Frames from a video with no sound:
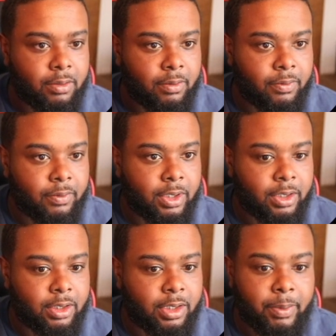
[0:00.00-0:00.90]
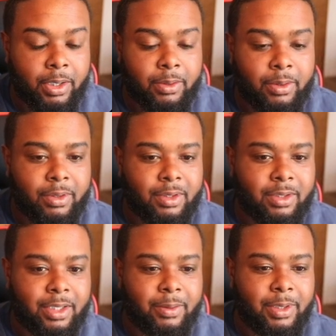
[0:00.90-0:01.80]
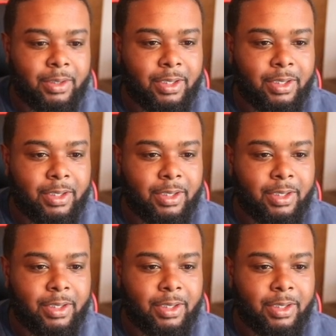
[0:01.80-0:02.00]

Refresh. There we go. So there we go.